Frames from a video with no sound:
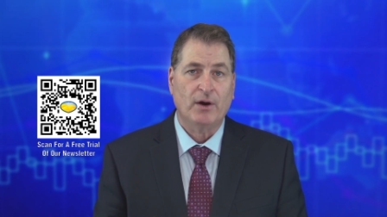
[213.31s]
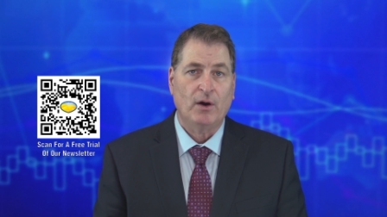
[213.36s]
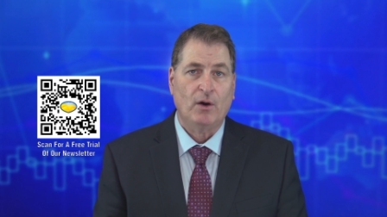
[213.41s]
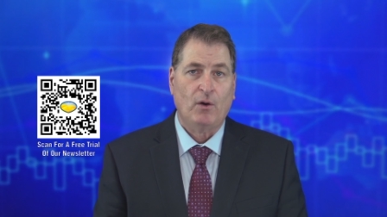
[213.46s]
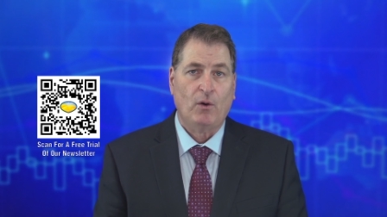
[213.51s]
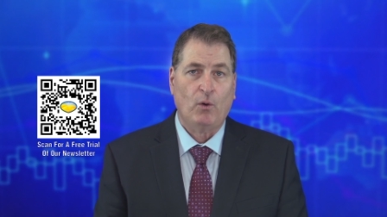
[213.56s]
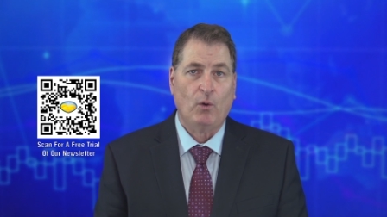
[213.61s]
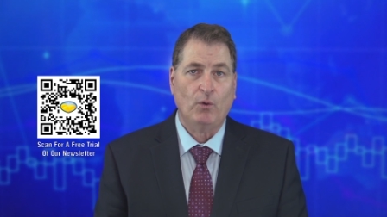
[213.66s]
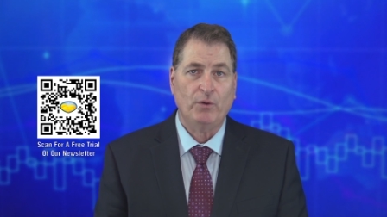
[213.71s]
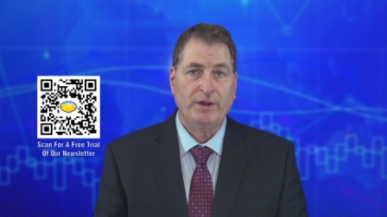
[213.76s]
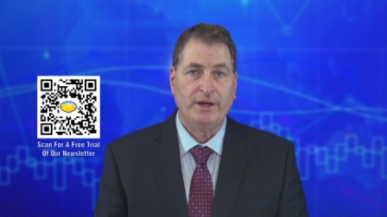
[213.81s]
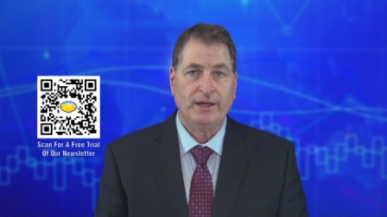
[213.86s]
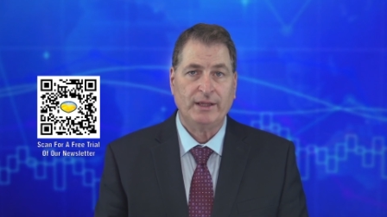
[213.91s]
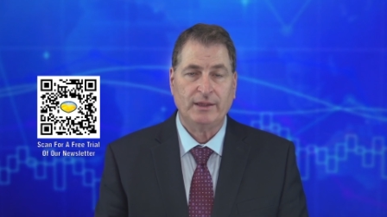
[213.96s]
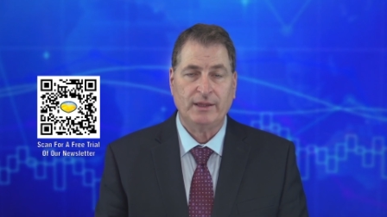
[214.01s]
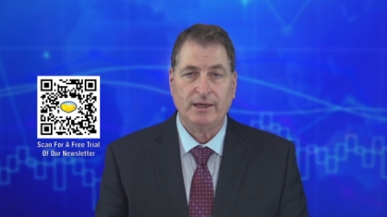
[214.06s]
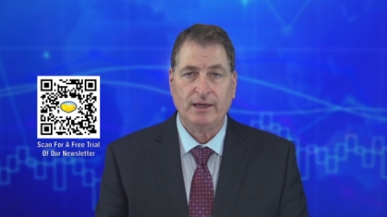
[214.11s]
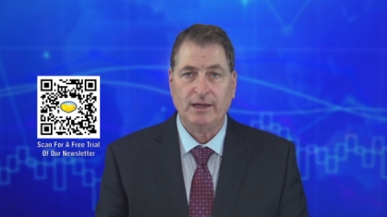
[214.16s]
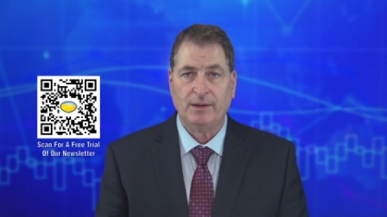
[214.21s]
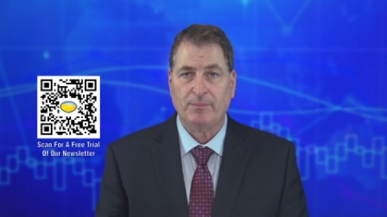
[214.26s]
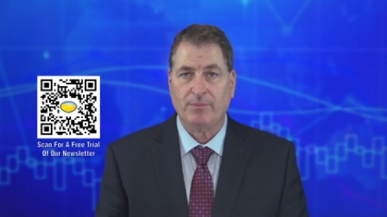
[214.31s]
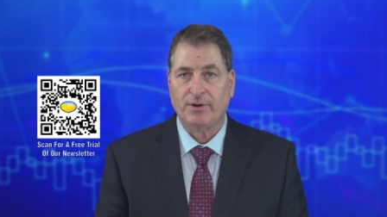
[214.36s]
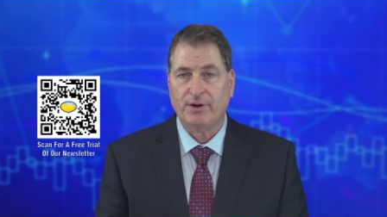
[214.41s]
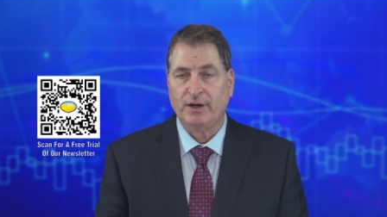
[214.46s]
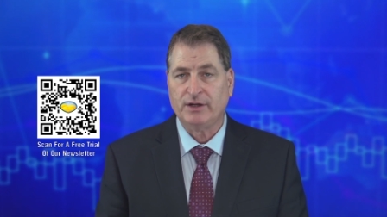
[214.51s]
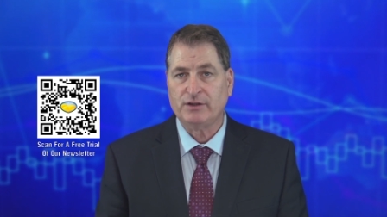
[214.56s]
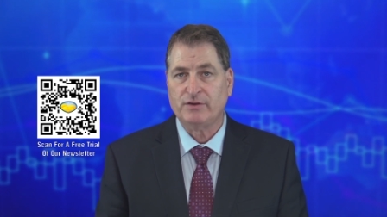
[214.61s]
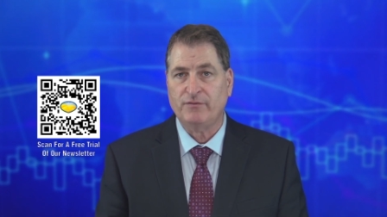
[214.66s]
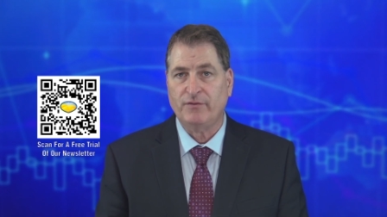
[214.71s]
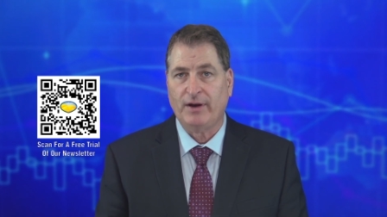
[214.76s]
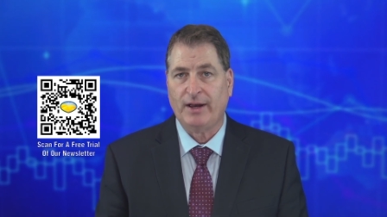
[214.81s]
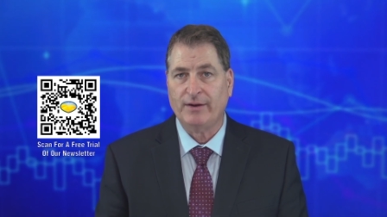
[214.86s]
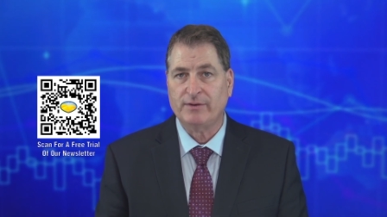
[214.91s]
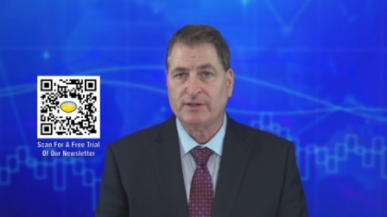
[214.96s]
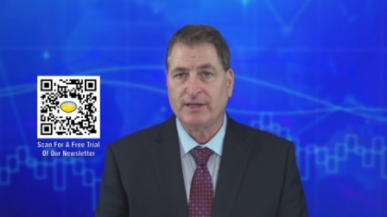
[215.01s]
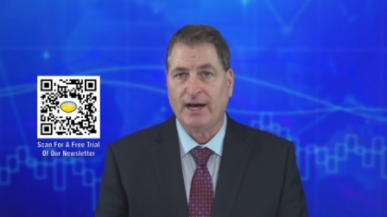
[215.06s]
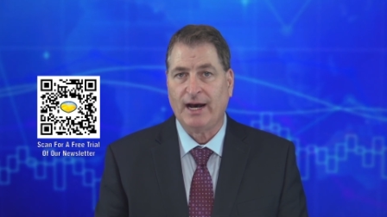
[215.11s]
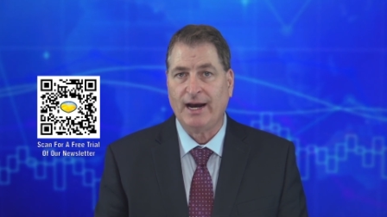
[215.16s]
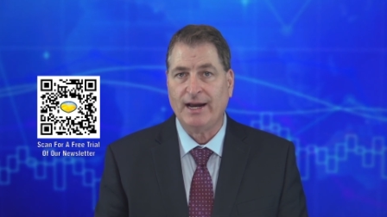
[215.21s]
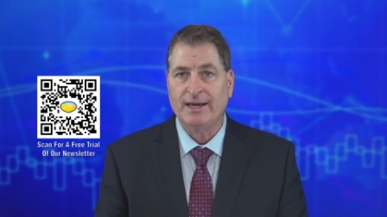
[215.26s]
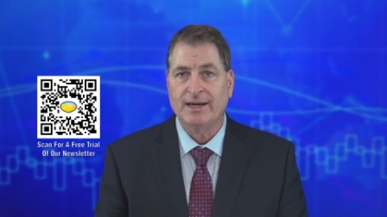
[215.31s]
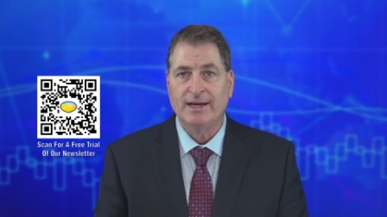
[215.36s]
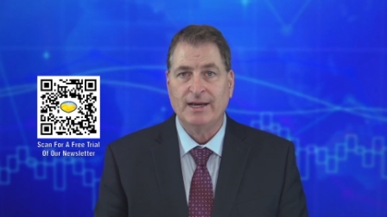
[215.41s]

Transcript: holding the production values high.